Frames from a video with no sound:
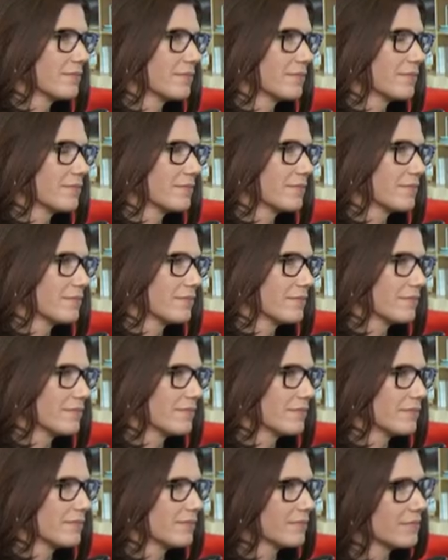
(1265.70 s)

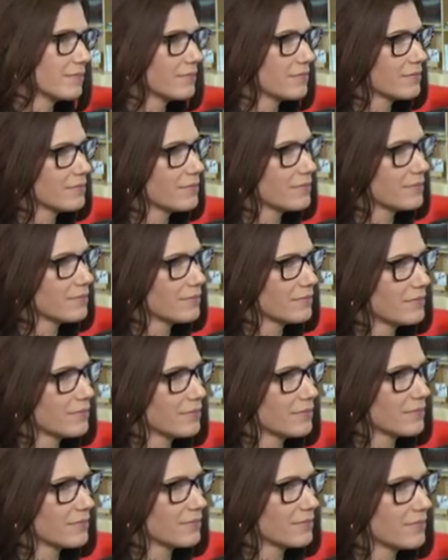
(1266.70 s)

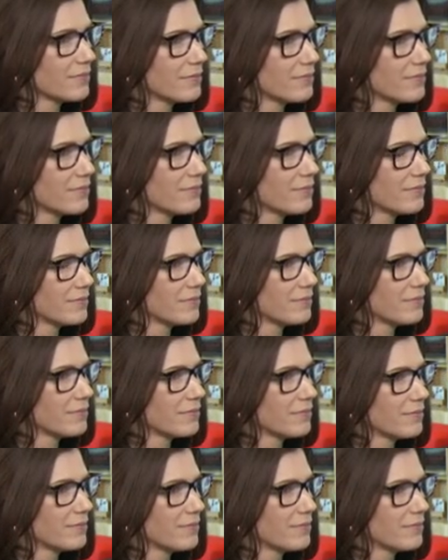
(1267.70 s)

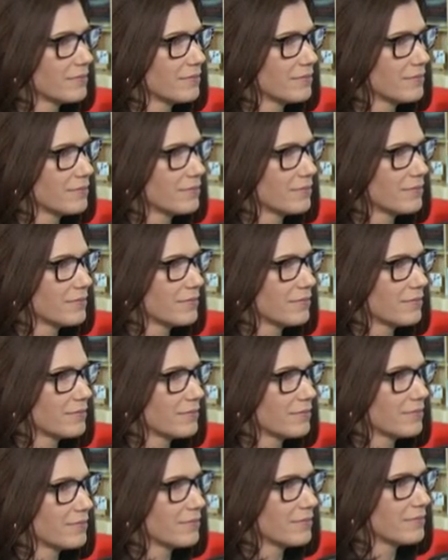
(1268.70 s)

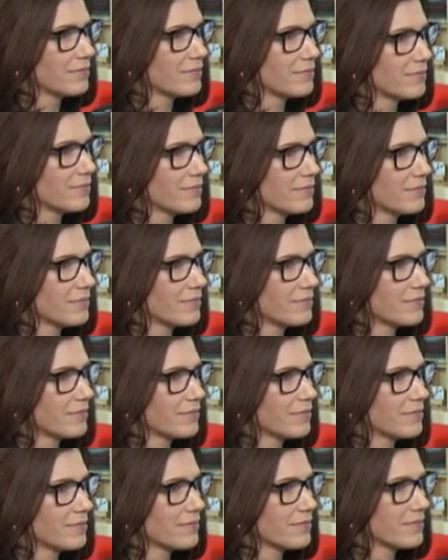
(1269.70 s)

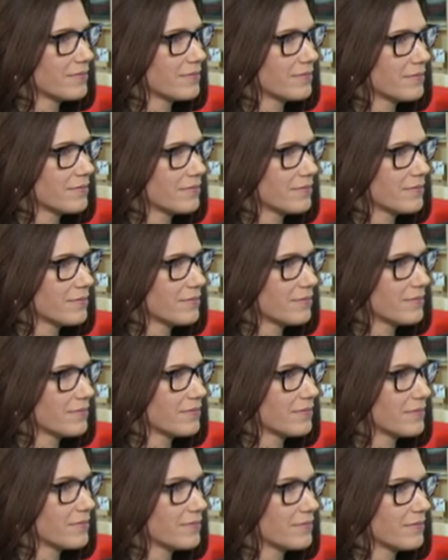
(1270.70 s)

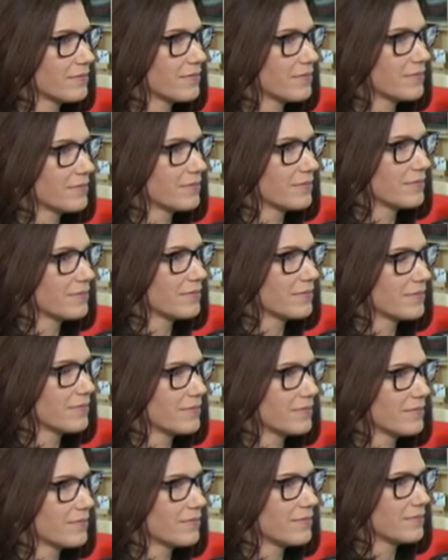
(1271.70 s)

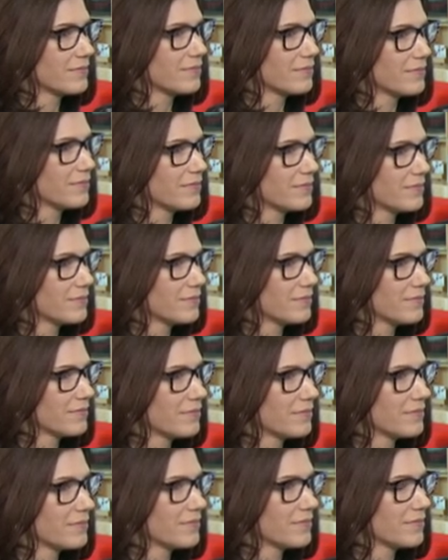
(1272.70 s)
(silent)